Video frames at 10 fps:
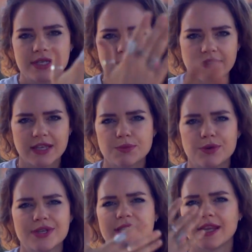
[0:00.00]
and this
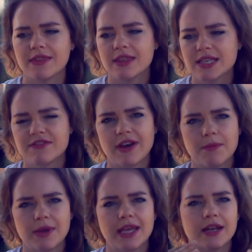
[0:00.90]
person and this
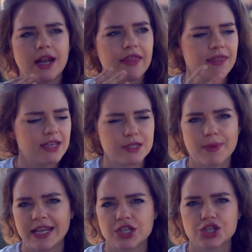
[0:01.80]
family and this
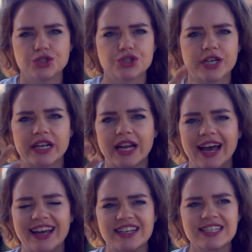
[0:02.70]
many children,
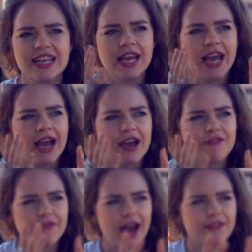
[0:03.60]
and
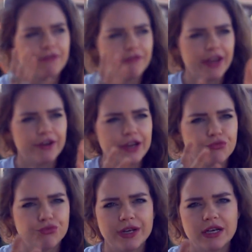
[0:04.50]
have very
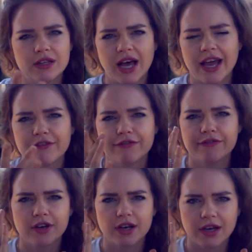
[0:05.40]
real life
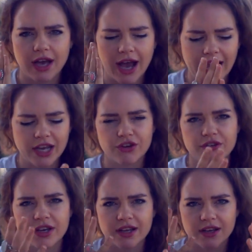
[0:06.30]

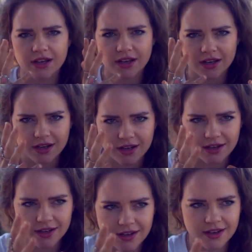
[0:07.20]
accurate
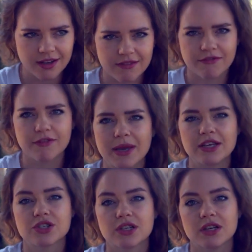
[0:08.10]

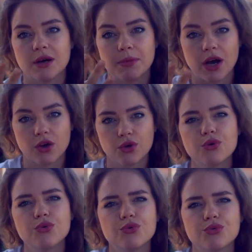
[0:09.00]
information about
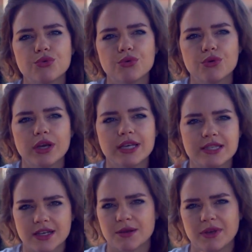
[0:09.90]
who is
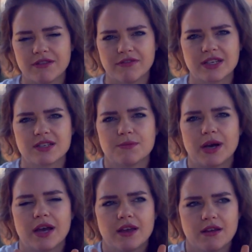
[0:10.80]
going to be affected
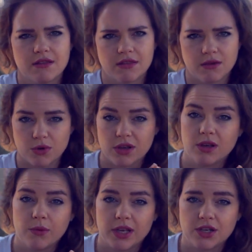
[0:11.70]
by the work
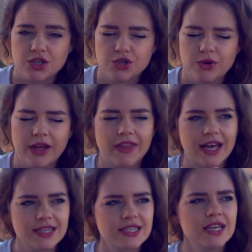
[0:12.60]
that we're going to do. And
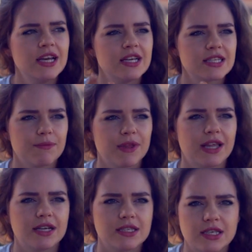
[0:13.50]
that's something
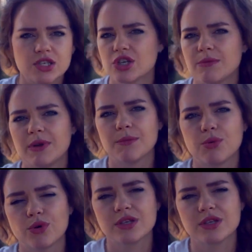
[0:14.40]
that is extremely important to